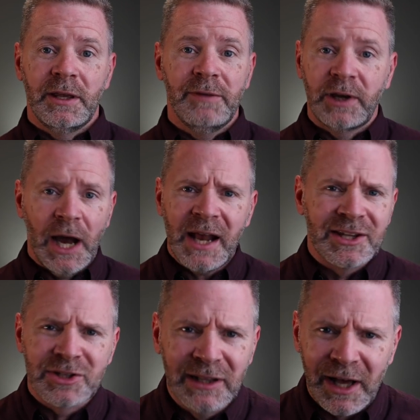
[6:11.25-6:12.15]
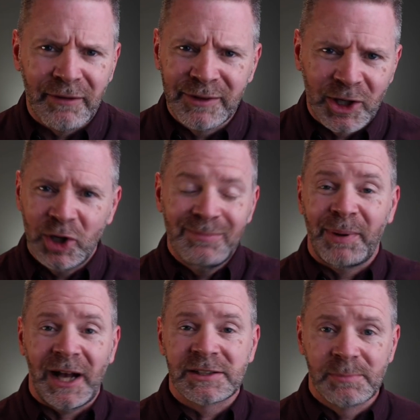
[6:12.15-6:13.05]
if God is love, there couldn't
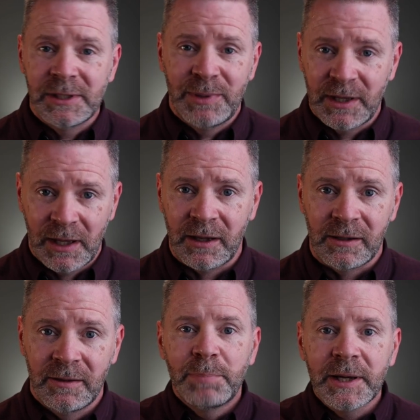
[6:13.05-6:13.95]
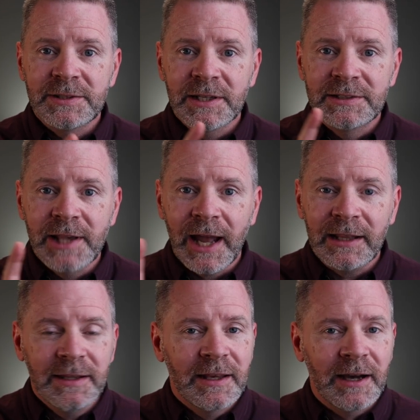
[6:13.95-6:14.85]
possibly be a hell. But it's
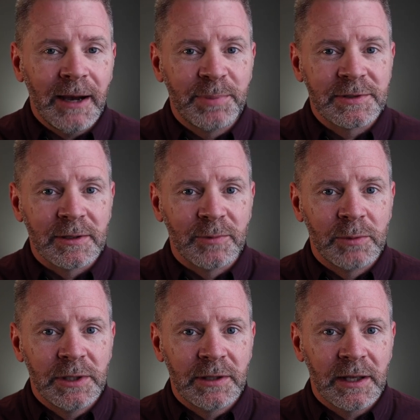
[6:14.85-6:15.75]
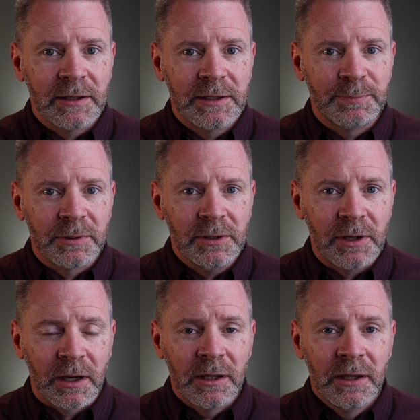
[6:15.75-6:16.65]
exactly the opposite when we take a deeper
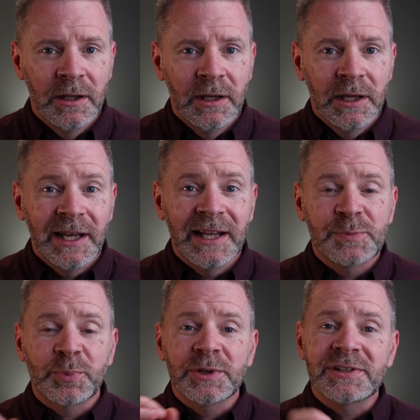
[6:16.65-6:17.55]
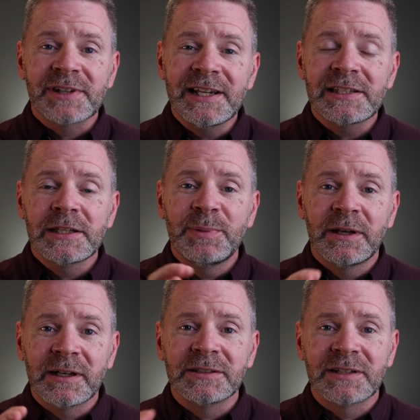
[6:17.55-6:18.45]
look. It's precisely
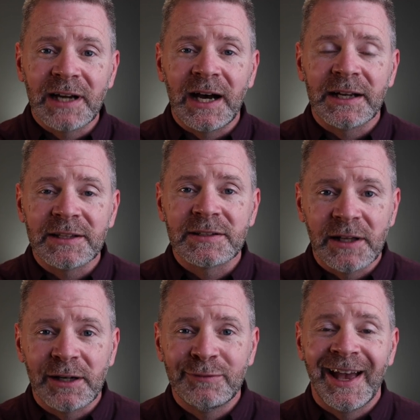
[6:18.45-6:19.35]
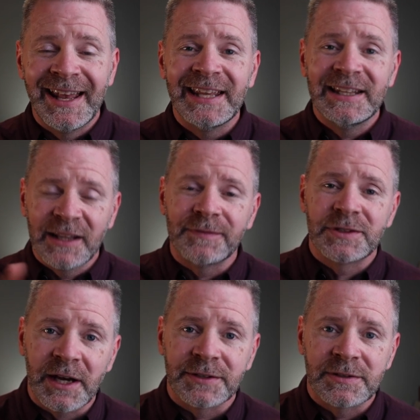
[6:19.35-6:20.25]
because God is love and he loves
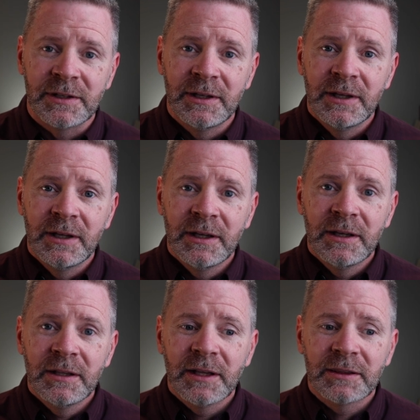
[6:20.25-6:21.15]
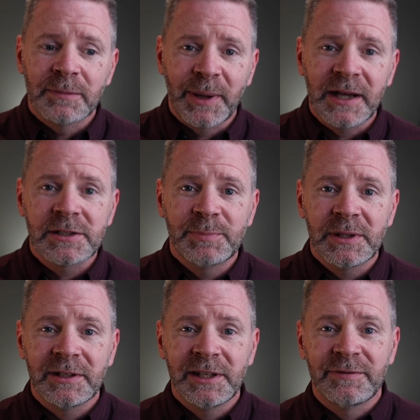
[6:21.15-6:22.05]
us that the
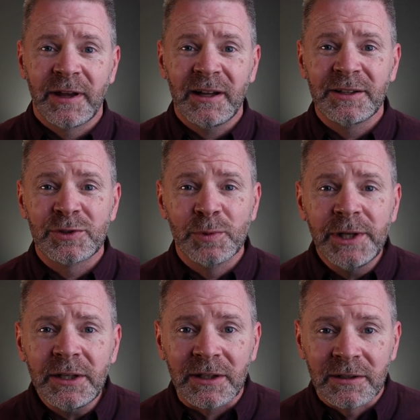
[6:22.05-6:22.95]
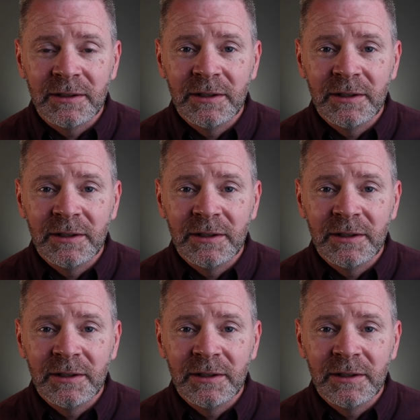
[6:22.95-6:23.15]
possibility of hell is real.